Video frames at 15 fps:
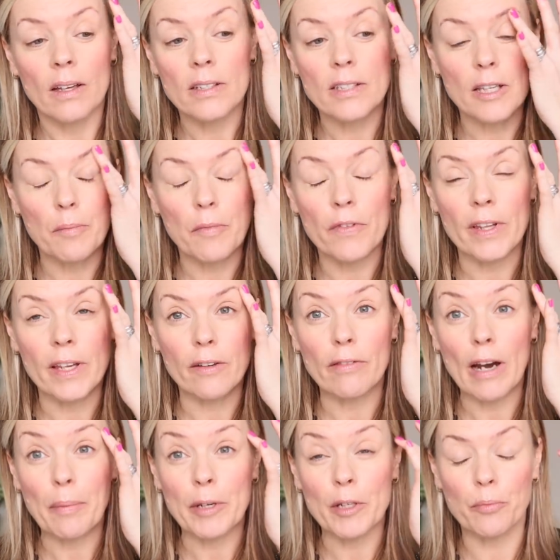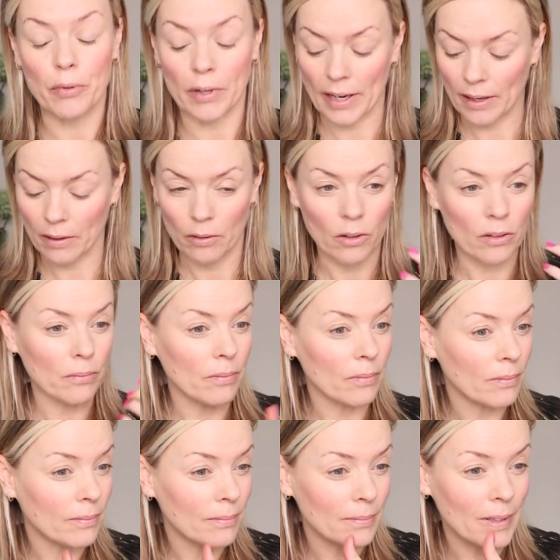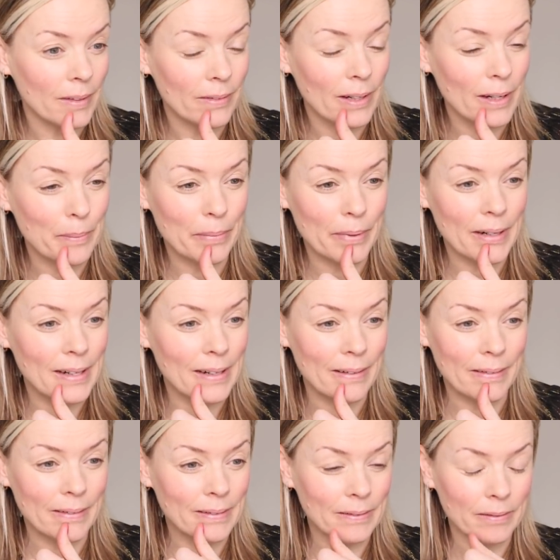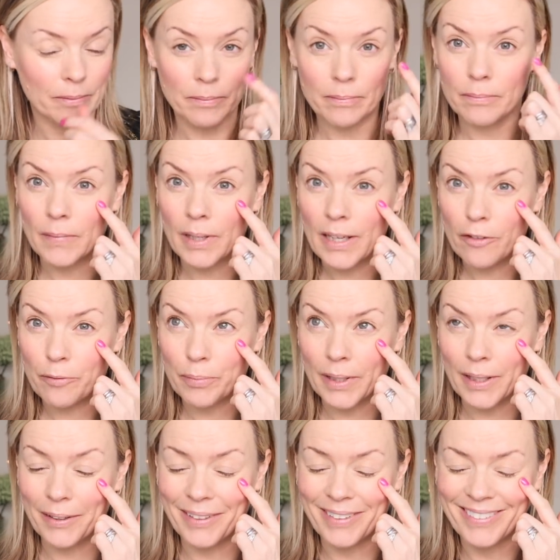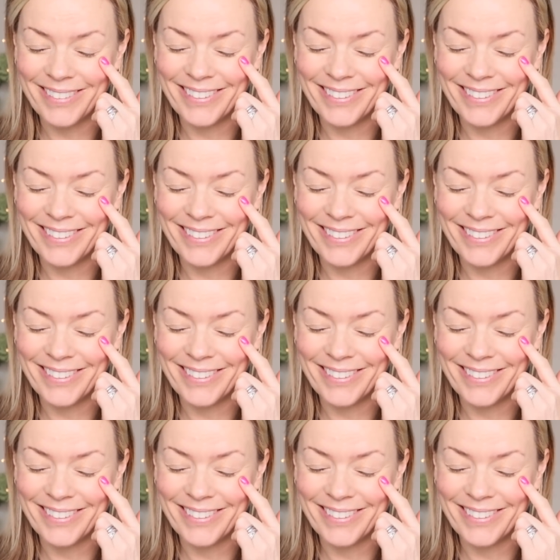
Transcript: some of the Rapid Brow on my right brow, my left brow.